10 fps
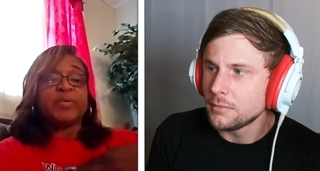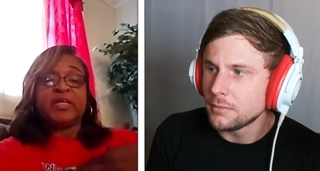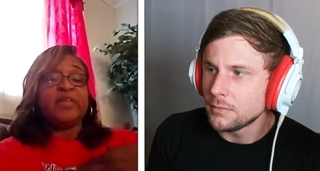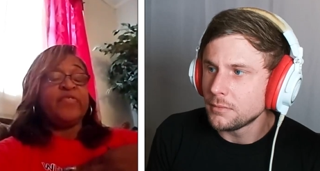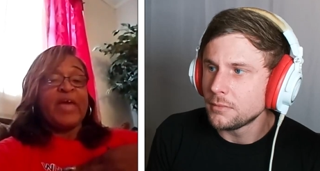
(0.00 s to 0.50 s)
Speaker 1: and
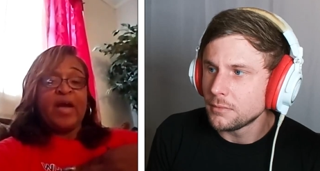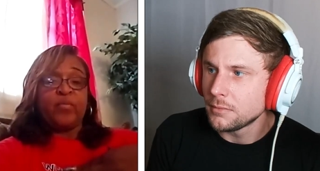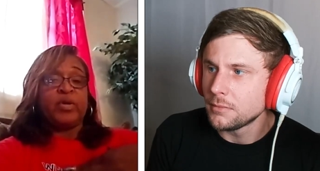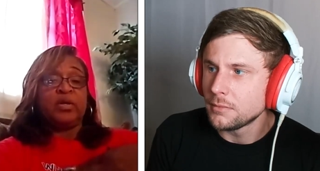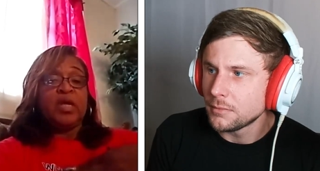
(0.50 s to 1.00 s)
believe
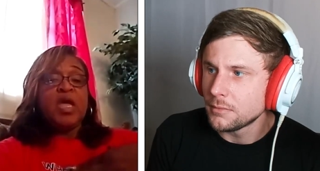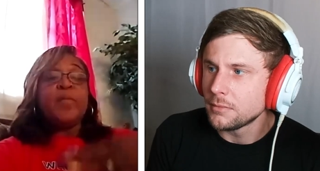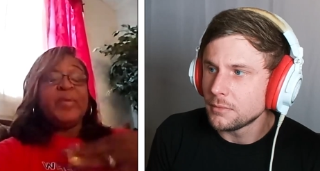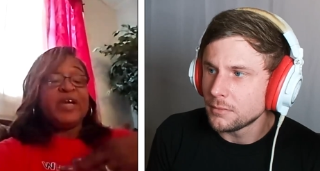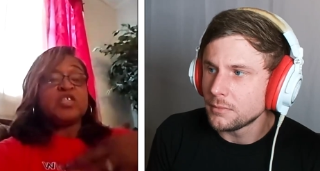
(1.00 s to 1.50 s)
that
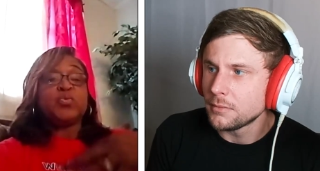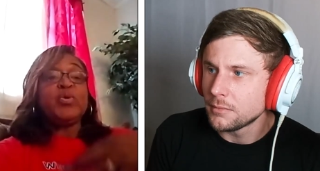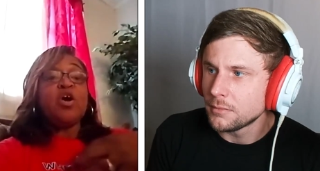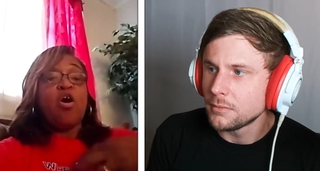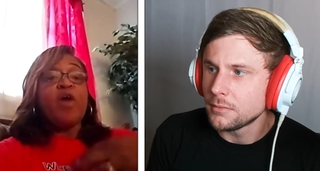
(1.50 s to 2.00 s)
Because
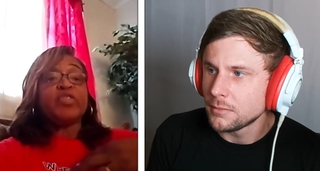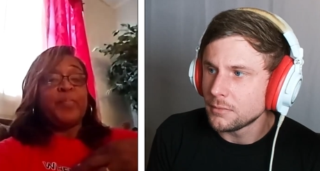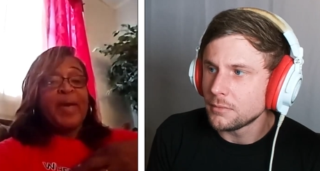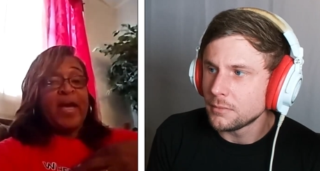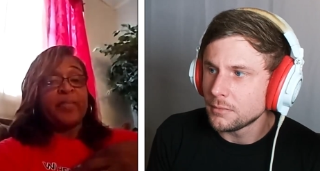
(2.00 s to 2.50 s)
we are
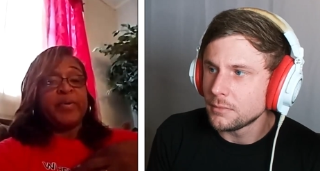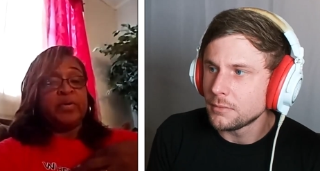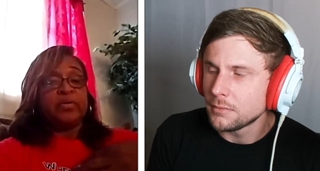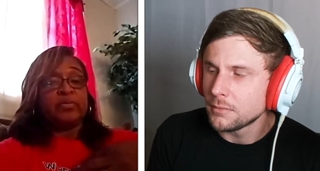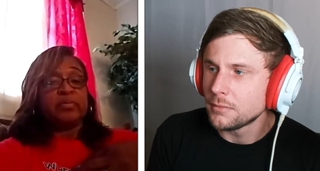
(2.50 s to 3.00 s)
the
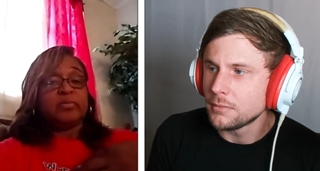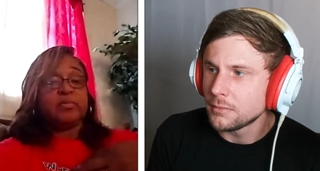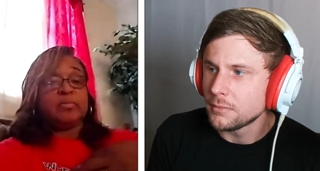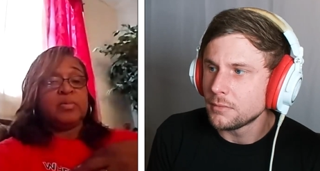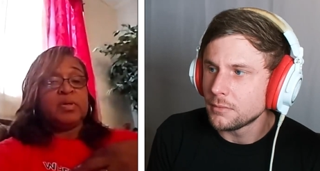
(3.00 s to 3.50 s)
backbone.
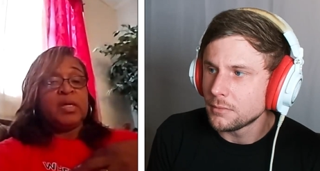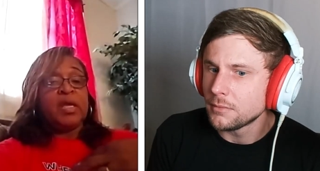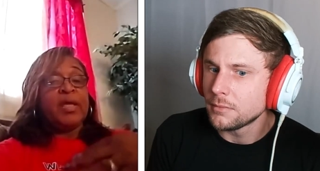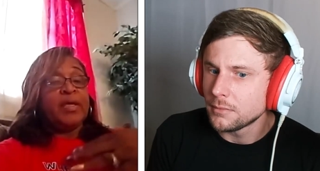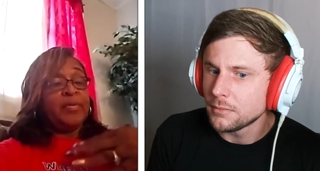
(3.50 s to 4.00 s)

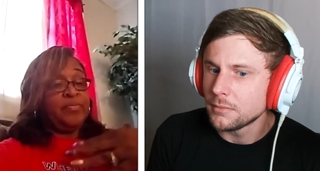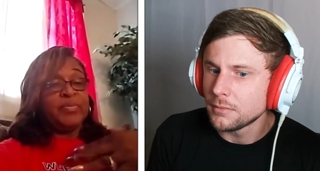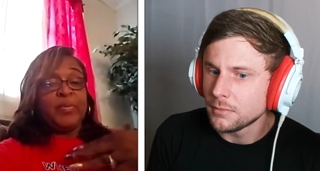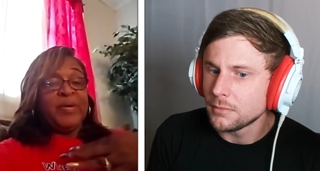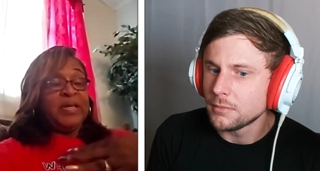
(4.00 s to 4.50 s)

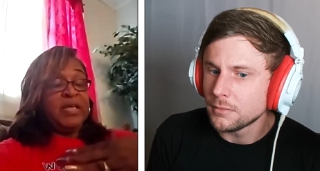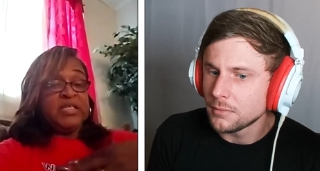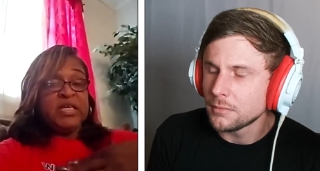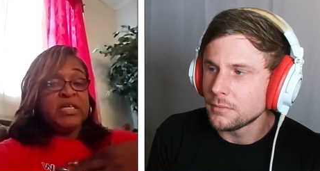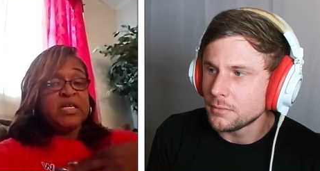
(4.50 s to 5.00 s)
The
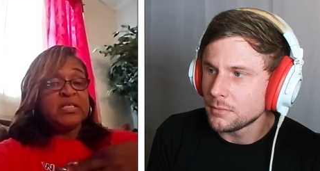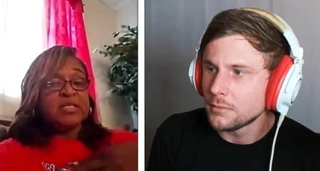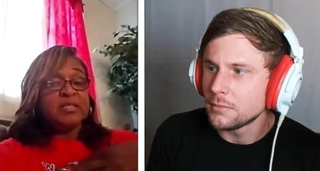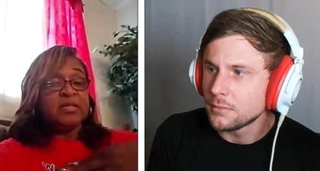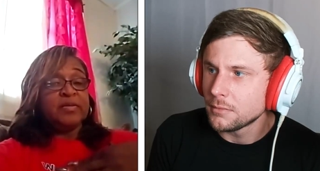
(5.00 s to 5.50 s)

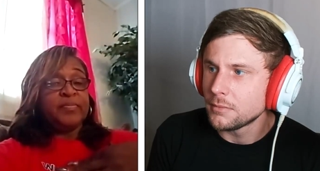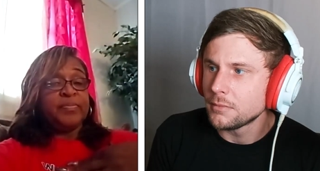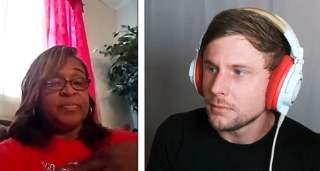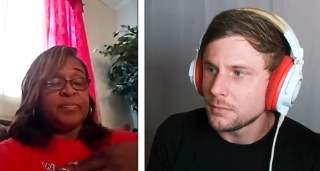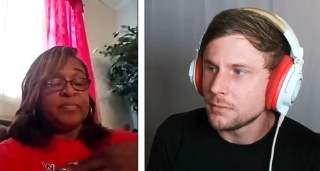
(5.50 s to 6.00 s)
Latinas,
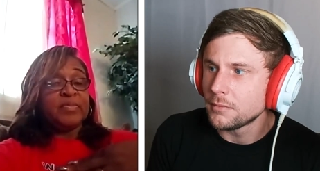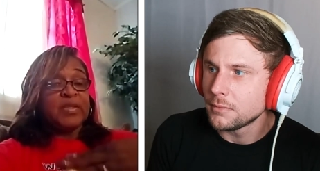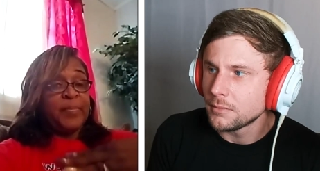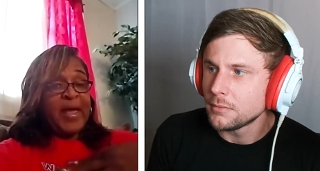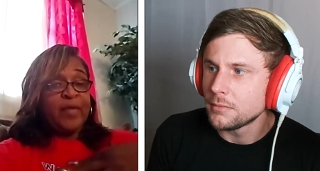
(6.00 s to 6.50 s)

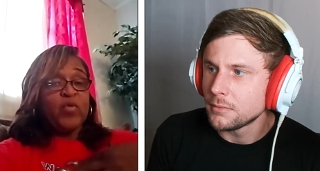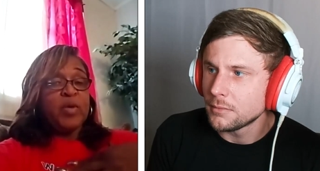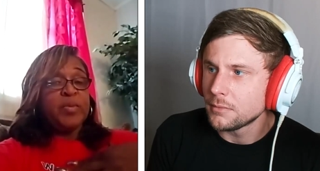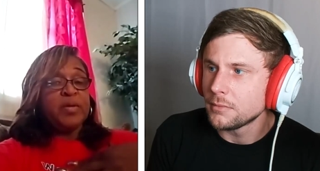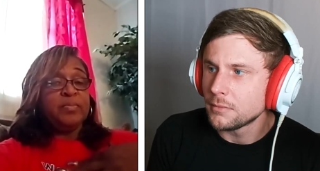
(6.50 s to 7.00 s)
the black
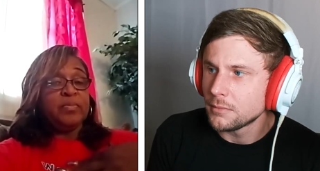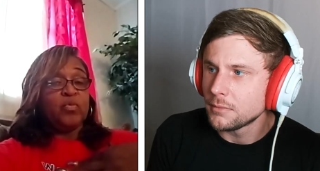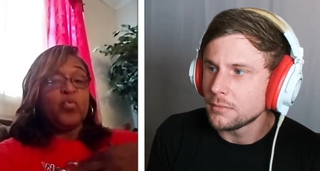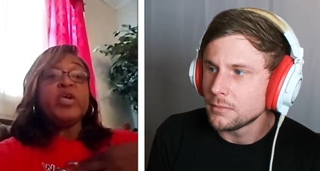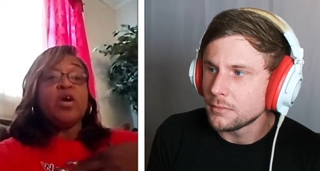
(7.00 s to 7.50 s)
women,
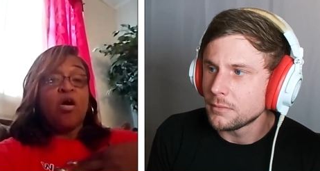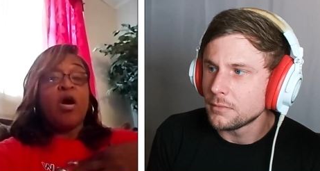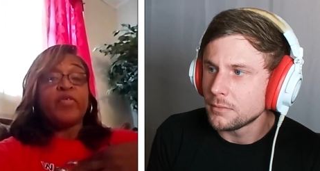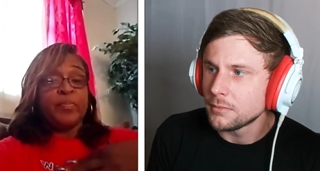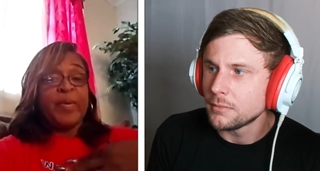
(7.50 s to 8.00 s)
we
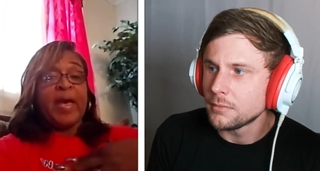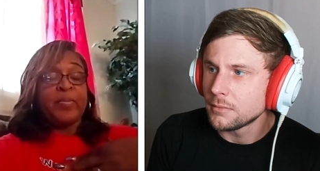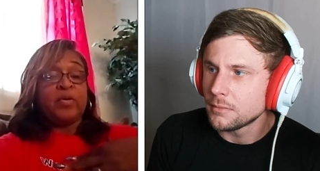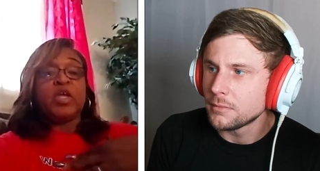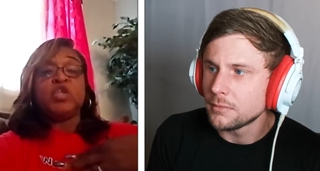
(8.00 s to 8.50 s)
are the
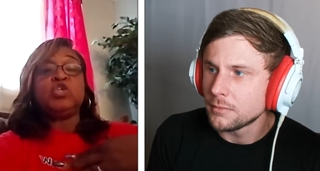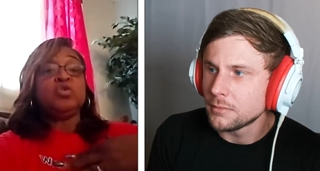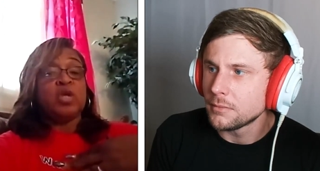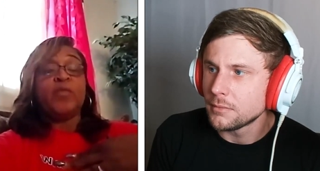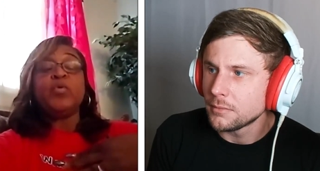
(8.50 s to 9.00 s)
backbone. And
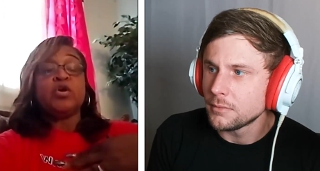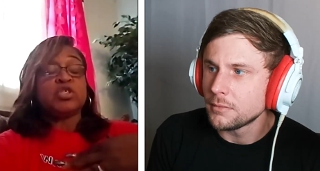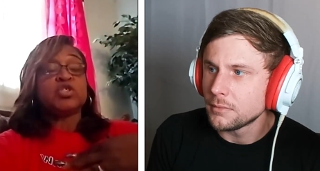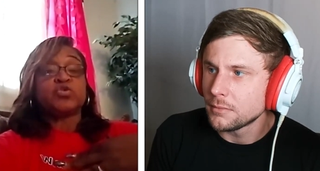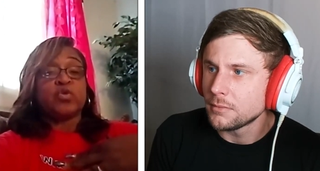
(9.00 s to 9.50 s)
you and we
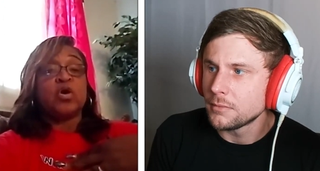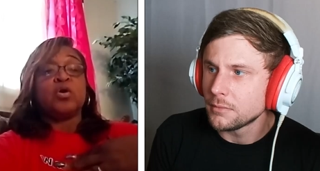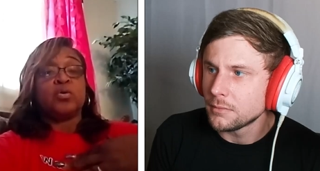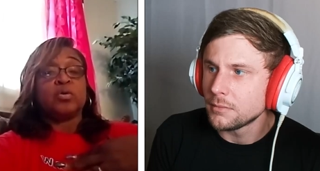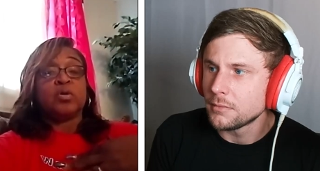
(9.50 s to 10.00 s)
are
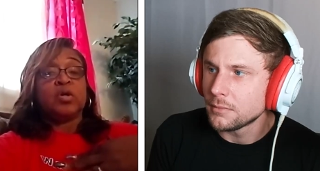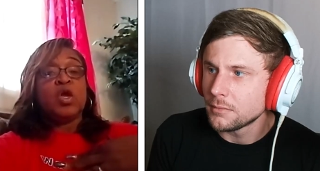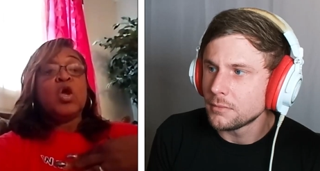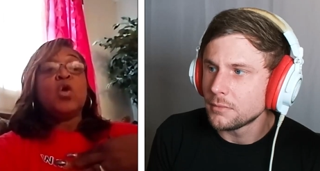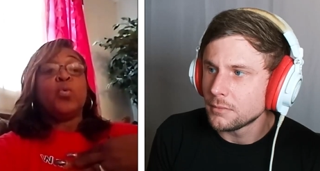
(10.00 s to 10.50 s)
strong.
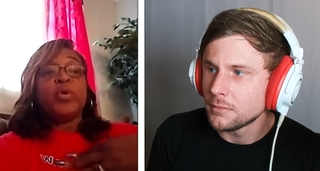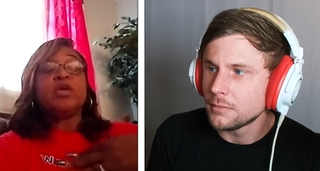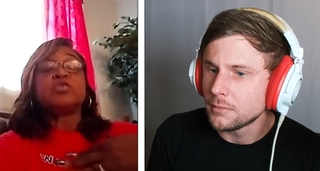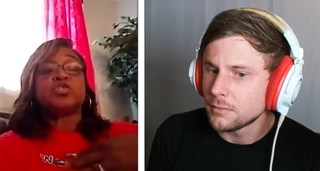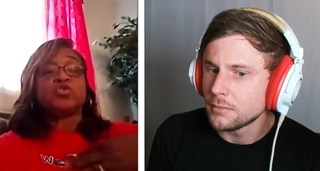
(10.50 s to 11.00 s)

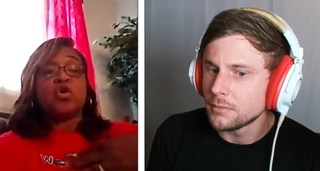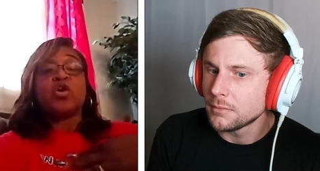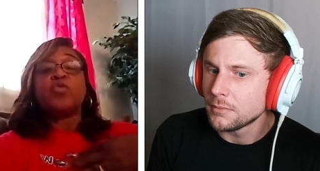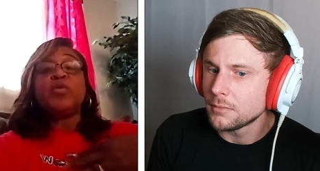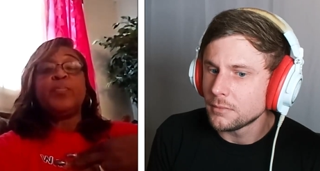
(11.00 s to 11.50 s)
We are
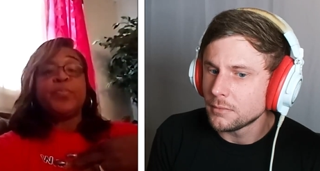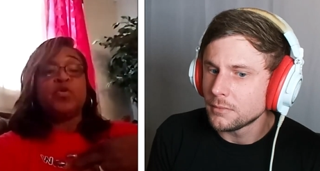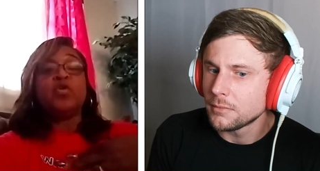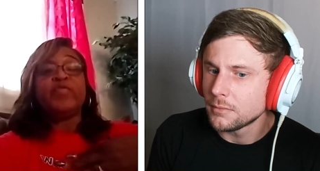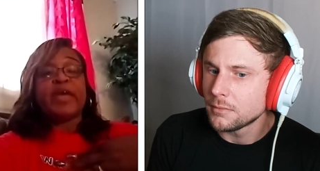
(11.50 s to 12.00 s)
strong. And we
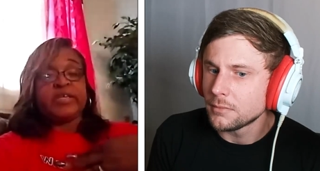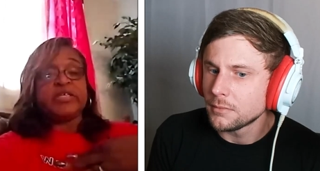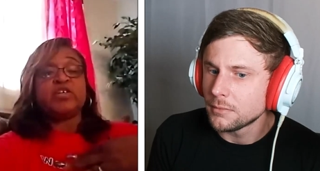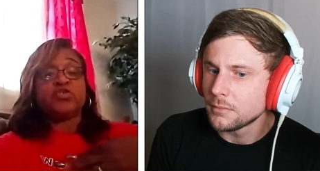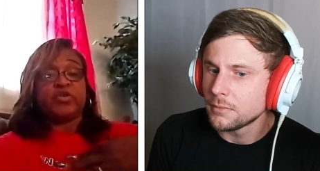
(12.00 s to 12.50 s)
proved that
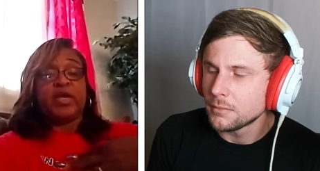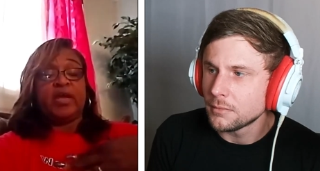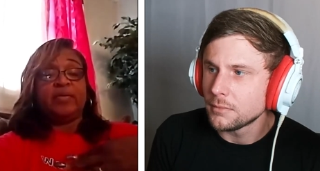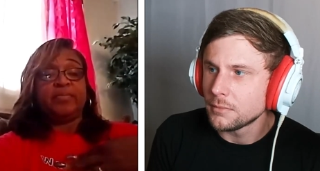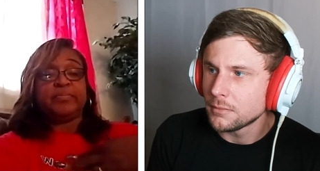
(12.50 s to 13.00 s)

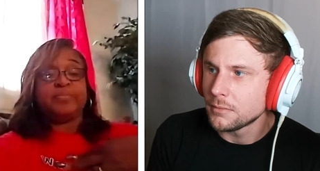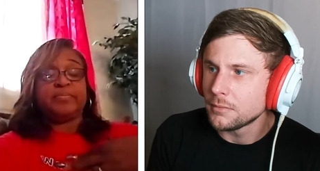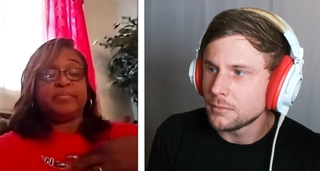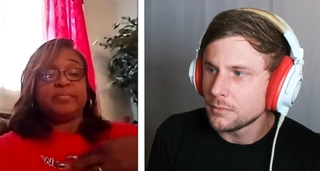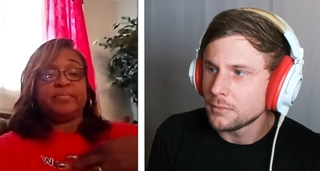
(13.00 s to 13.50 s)
yesterday,
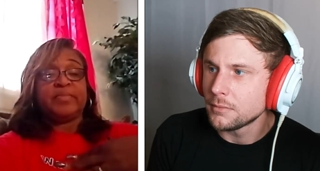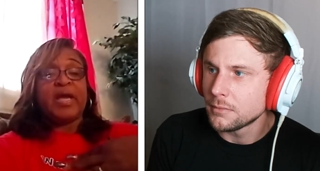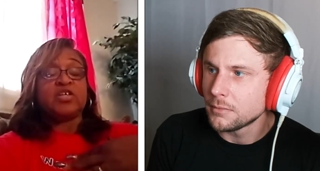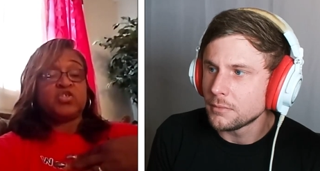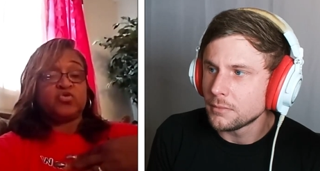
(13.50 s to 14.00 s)

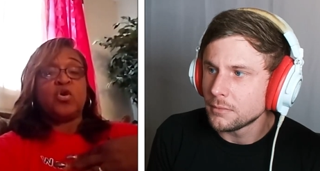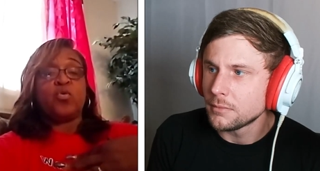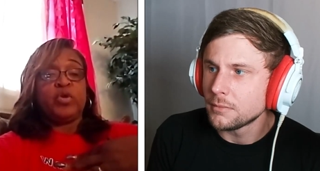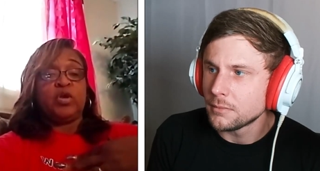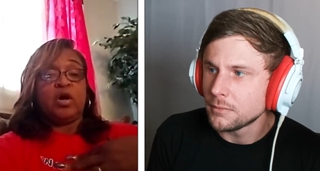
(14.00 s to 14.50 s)
how
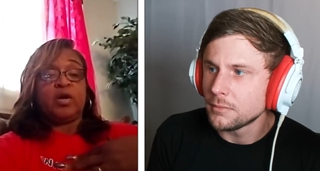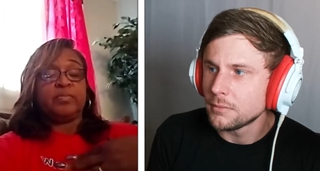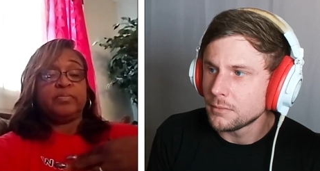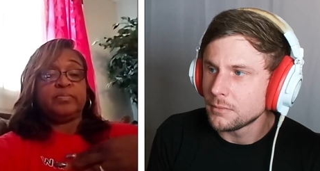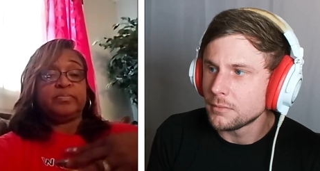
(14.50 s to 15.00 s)
strong we are.